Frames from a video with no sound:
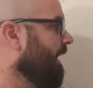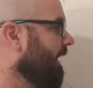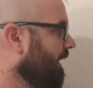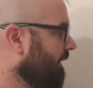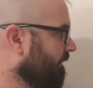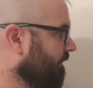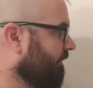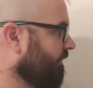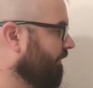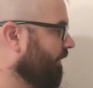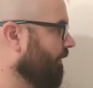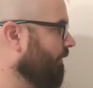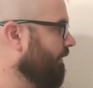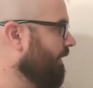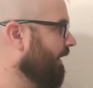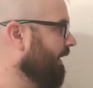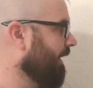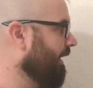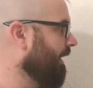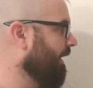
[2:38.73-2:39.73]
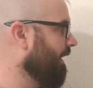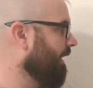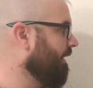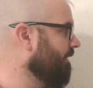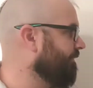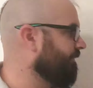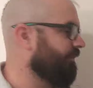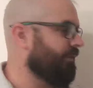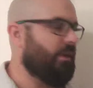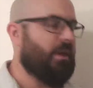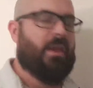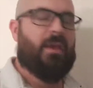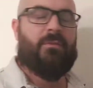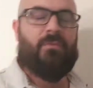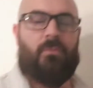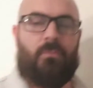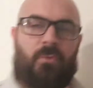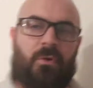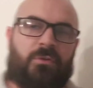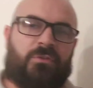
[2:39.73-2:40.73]
And so, if you
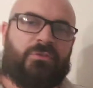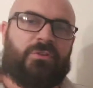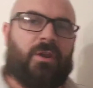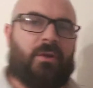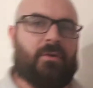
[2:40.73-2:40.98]
haven't watched